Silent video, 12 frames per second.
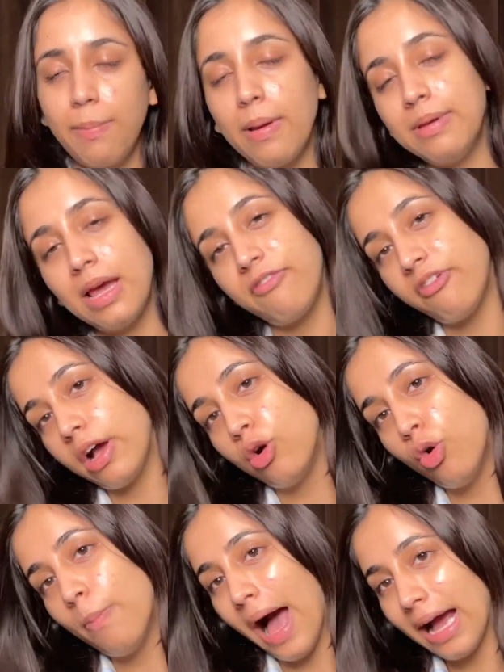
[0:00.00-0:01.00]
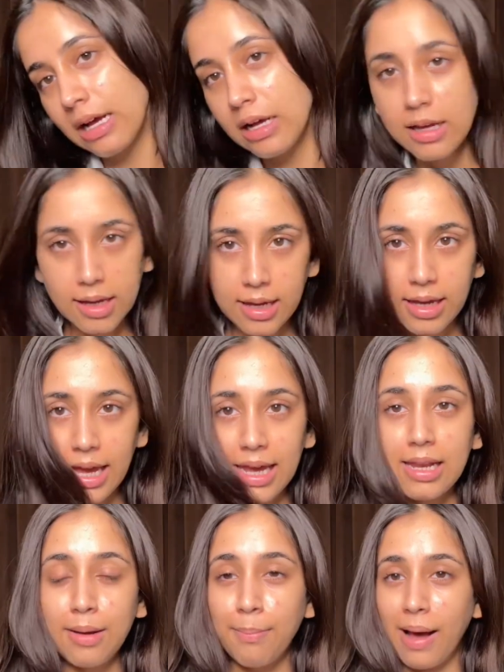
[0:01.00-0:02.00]
Maybe if I go back
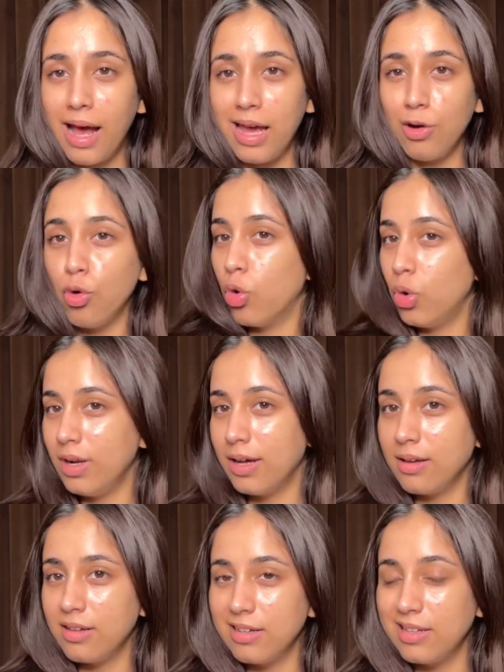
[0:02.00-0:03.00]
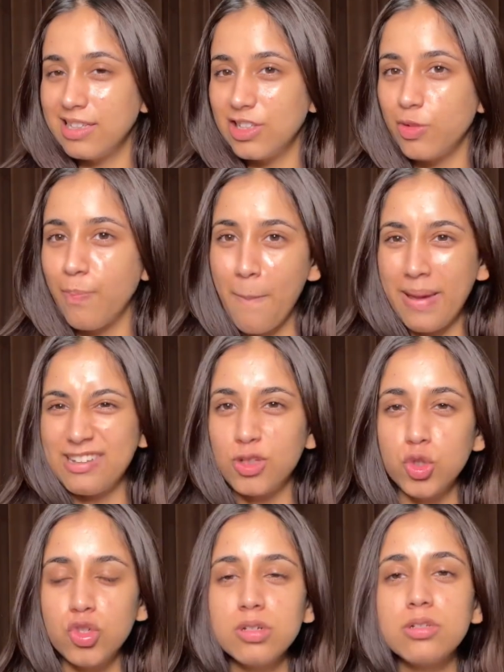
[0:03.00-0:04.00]
in my old
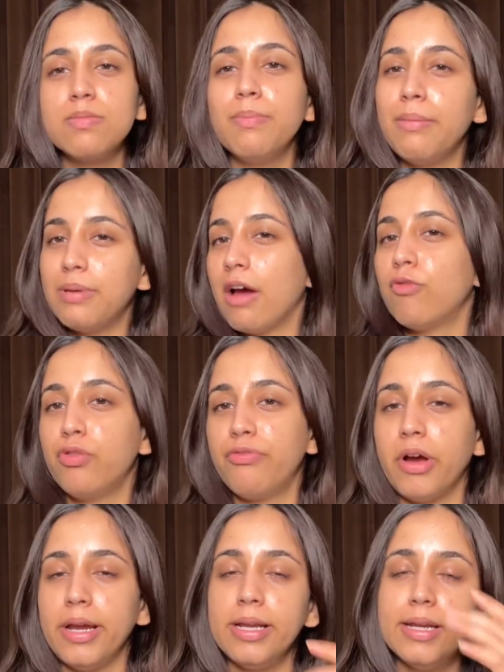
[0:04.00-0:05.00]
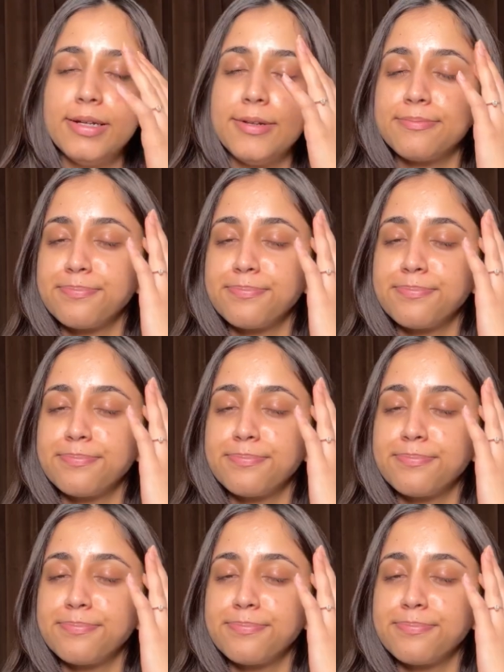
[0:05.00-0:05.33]
messages, maybe I would find it,